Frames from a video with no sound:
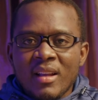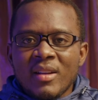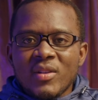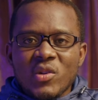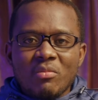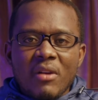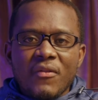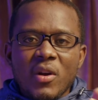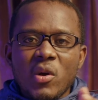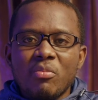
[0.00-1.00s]
So my
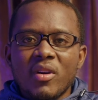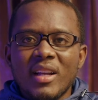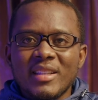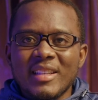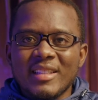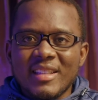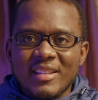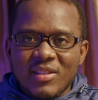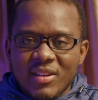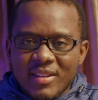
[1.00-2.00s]
fellow brothers and
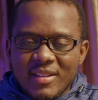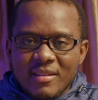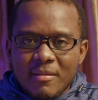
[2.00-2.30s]
sisters,